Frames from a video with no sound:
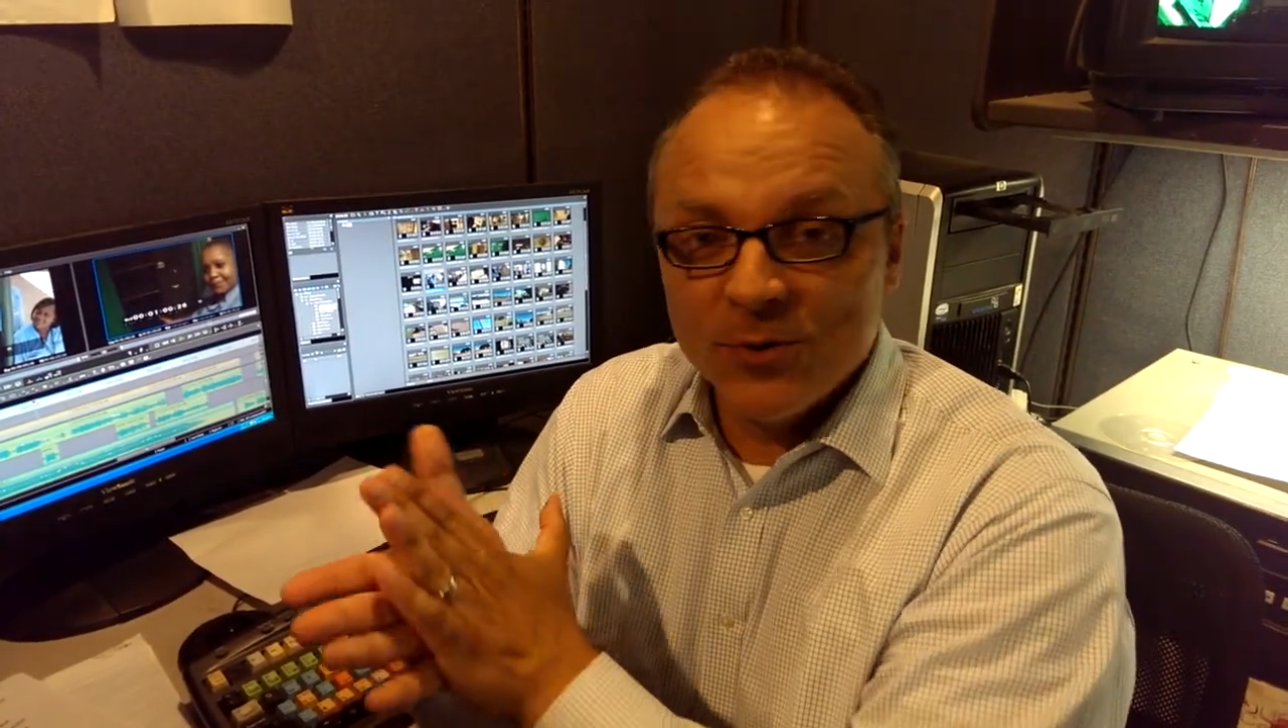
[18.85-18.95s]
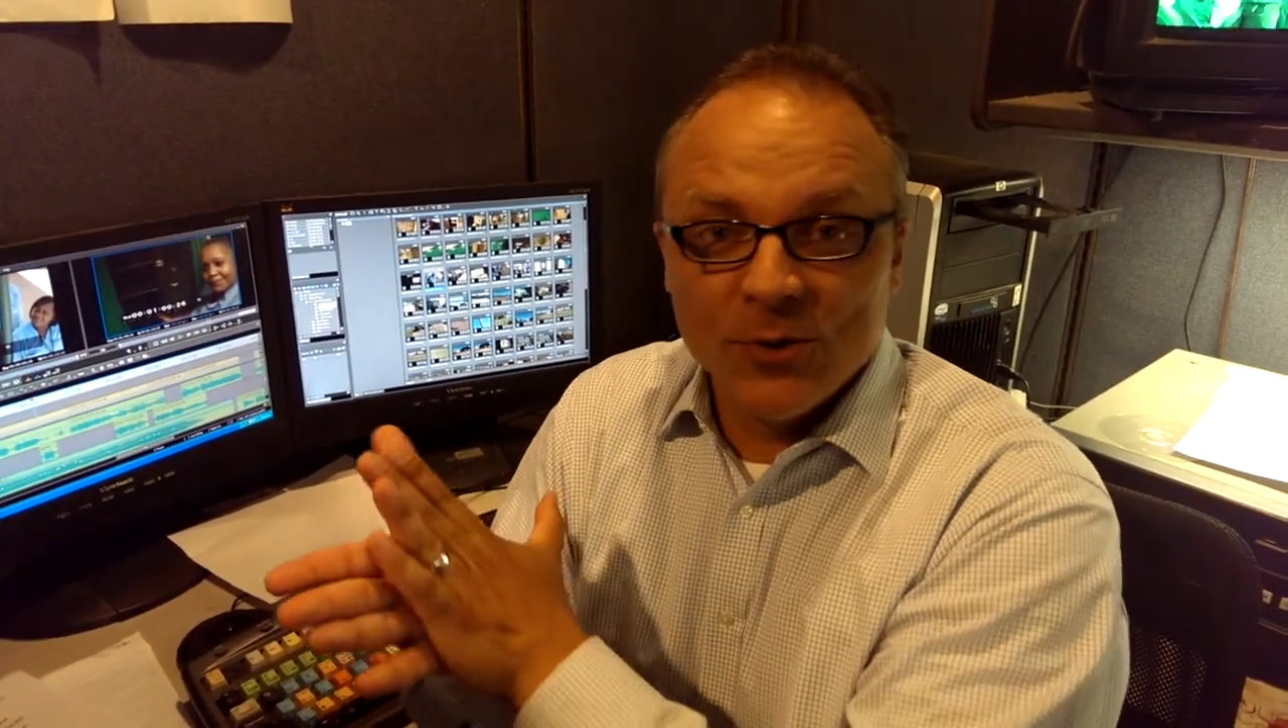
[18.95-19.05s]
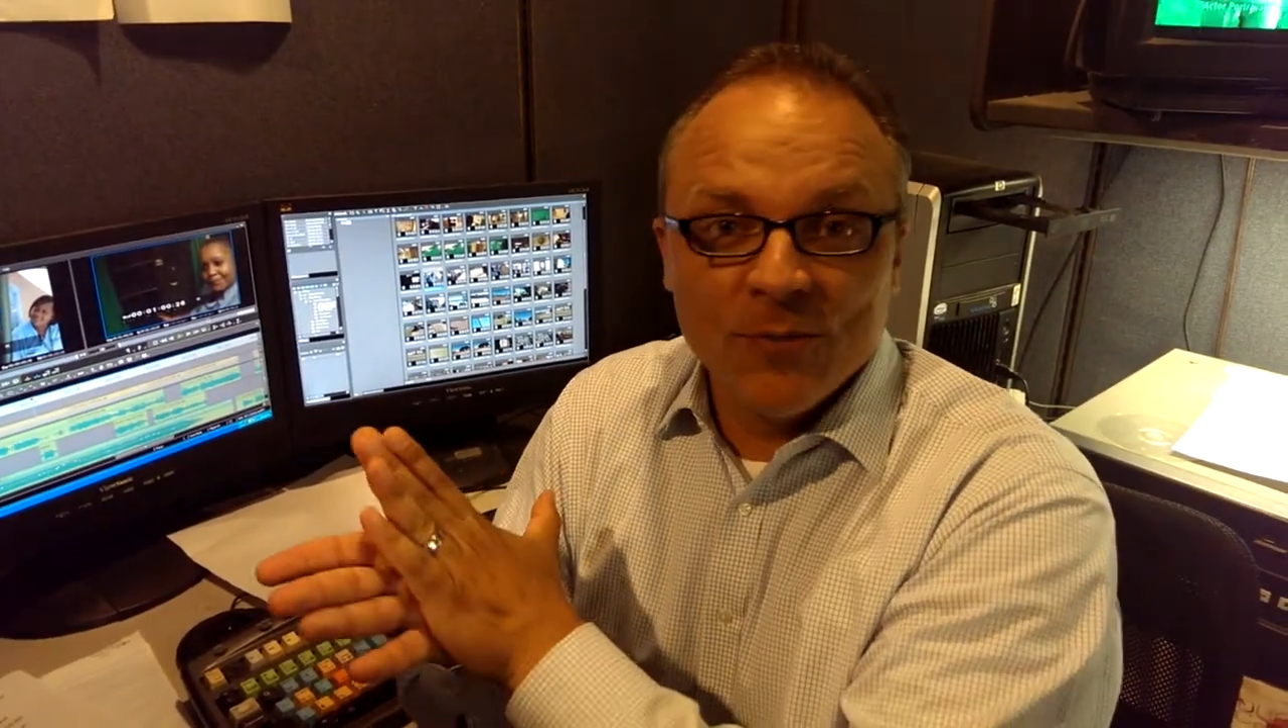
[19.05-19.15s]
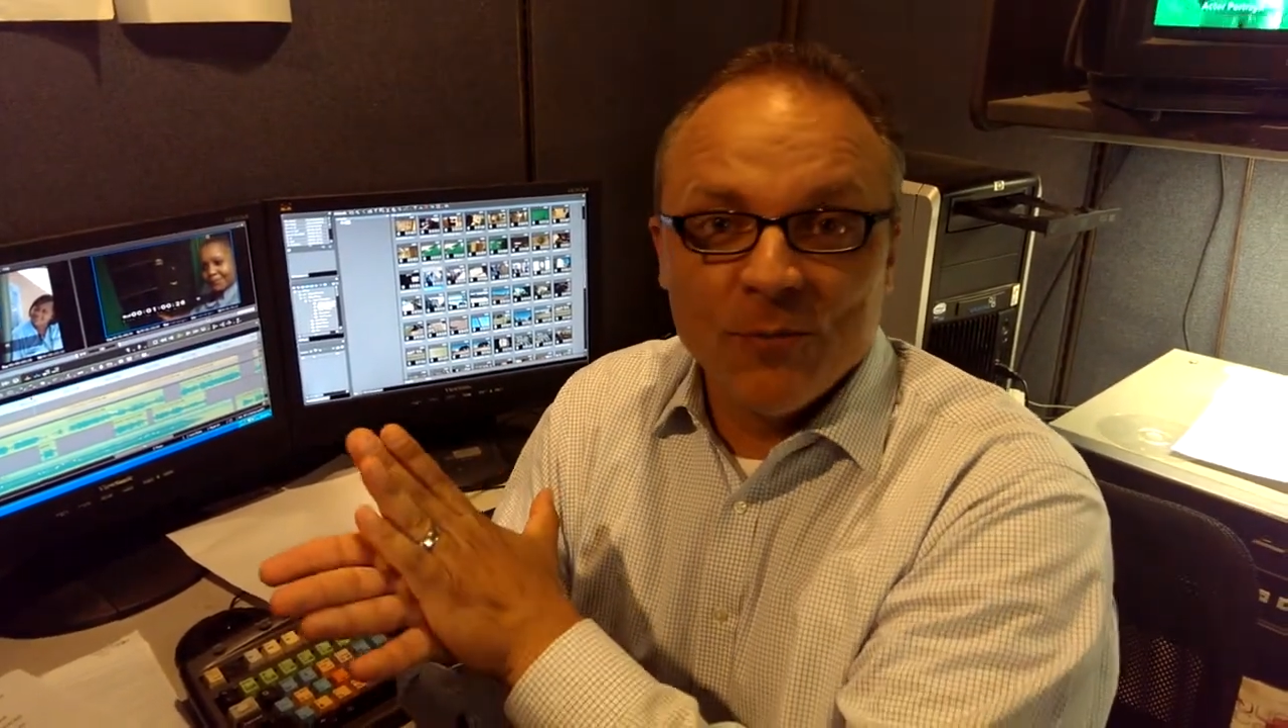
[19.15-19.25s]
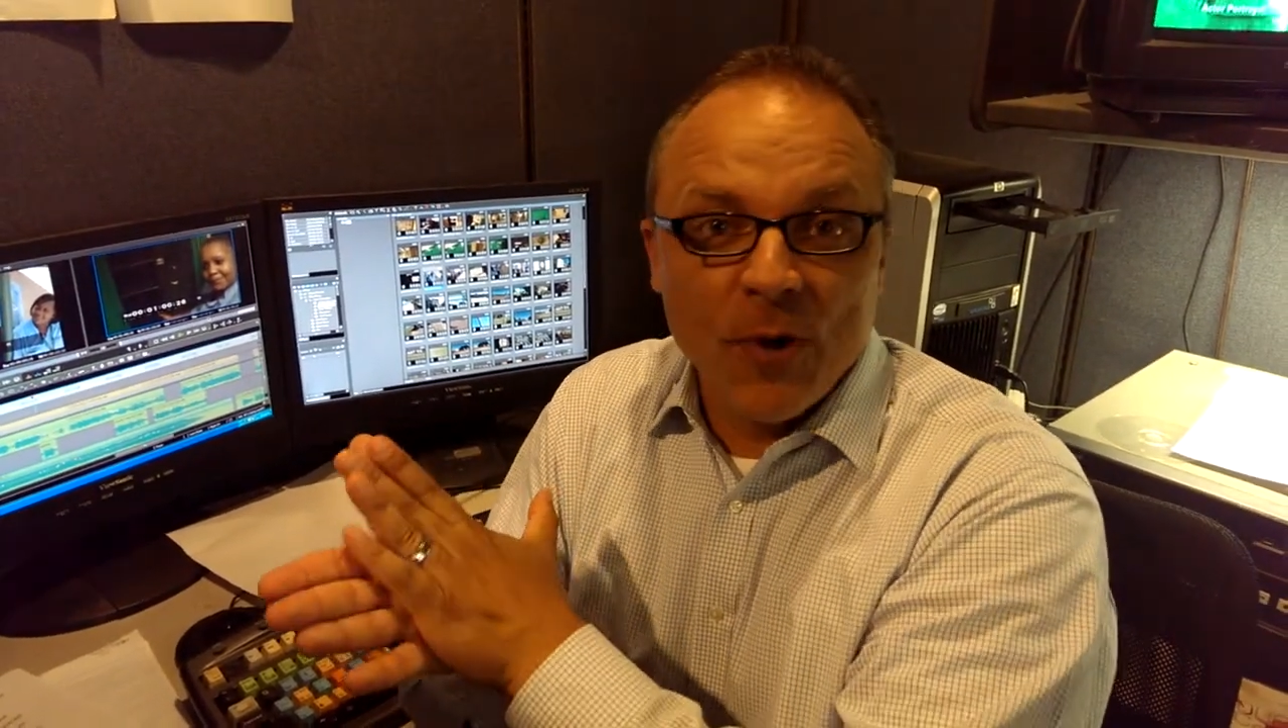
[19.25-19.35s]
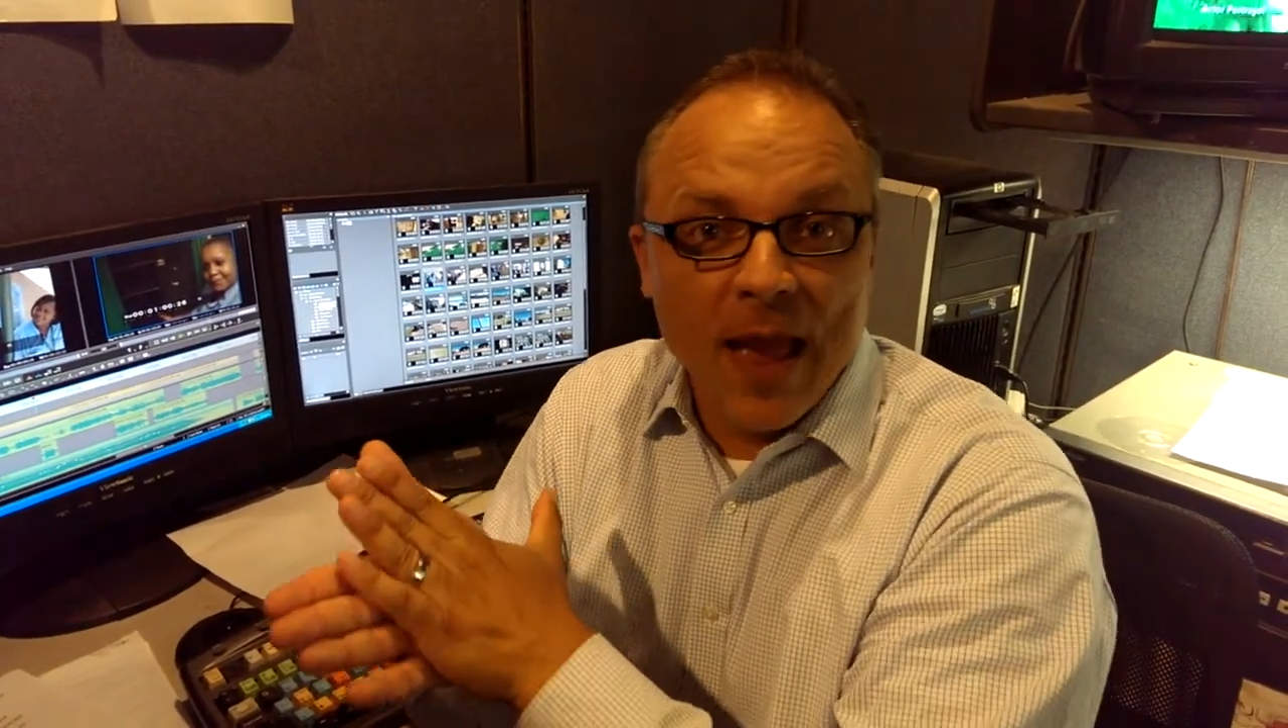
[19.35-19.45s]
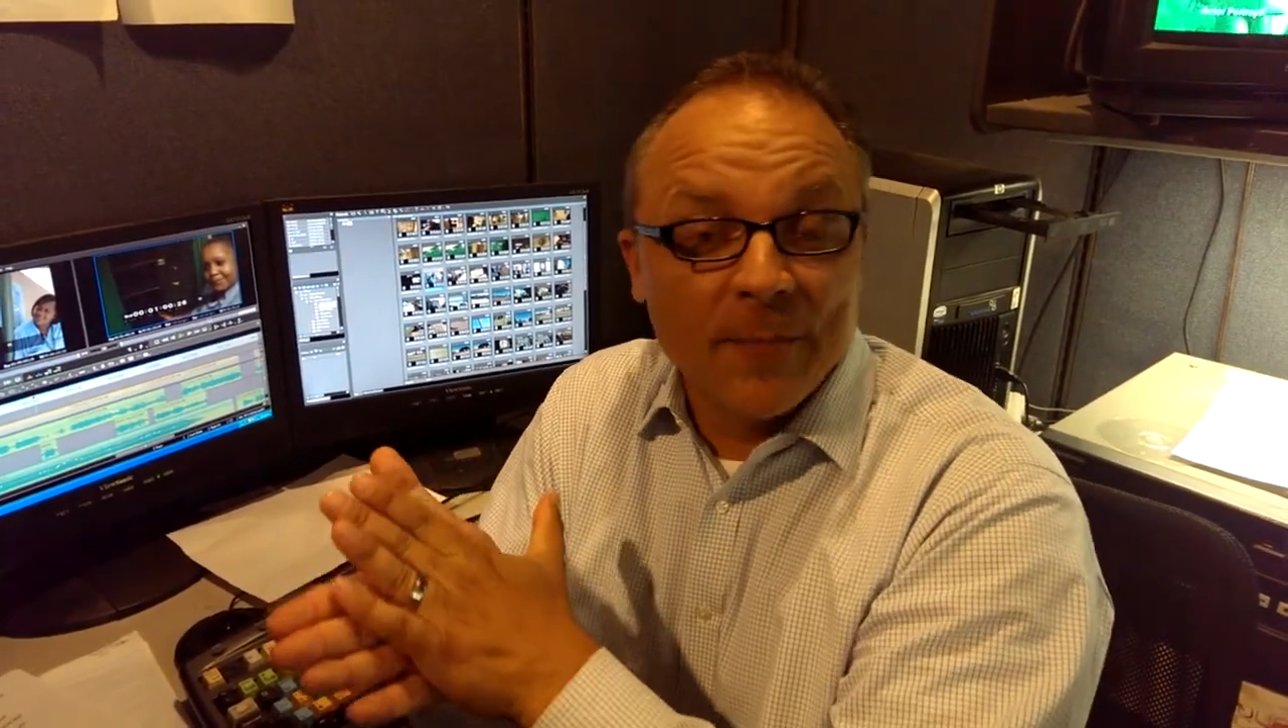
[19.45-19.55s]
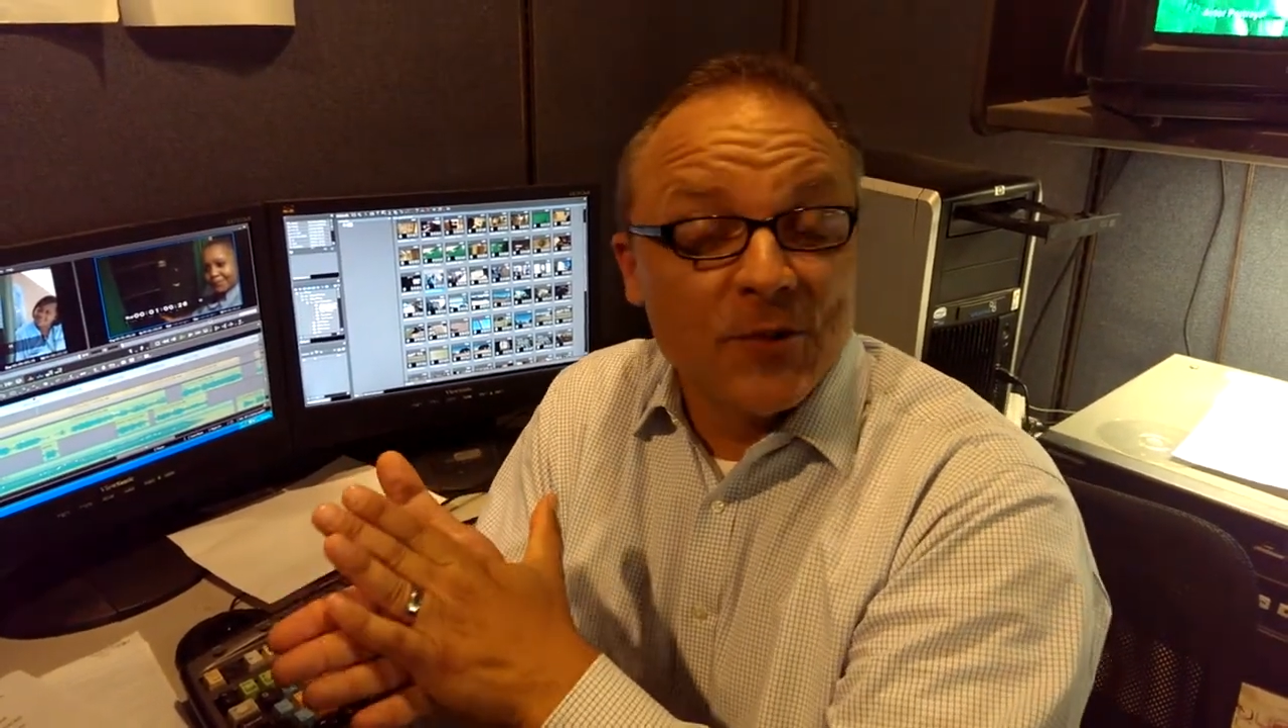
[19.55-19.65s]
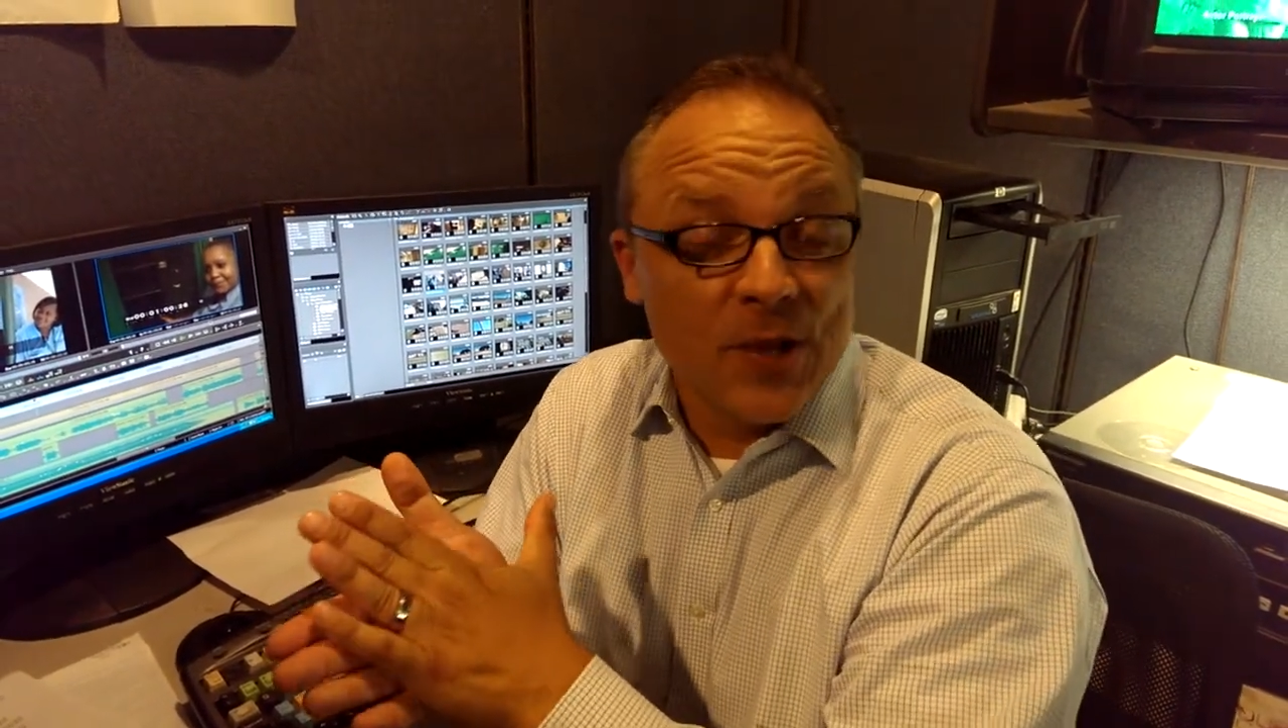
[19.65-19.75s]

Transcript: should perhaps